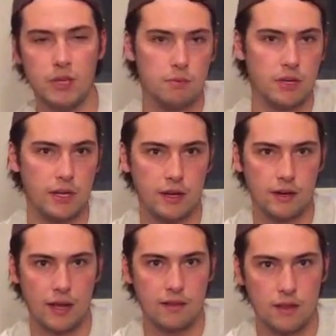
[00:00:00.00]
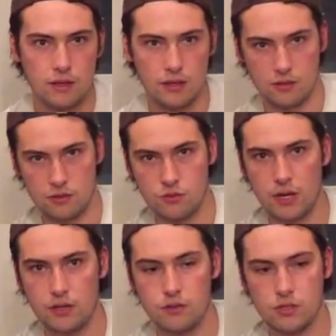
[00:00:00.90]
be in midair and then they'll
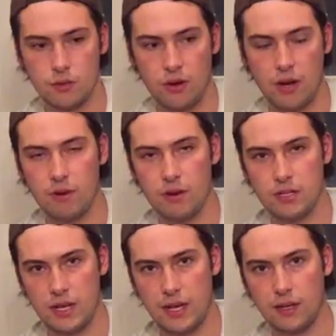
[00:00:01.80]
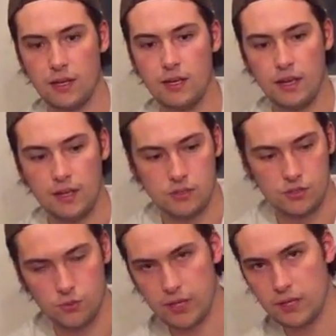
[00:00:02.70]
try to use their primary attack and
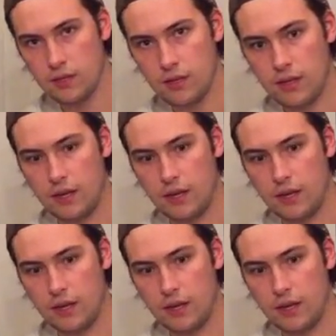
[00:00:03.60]
swing,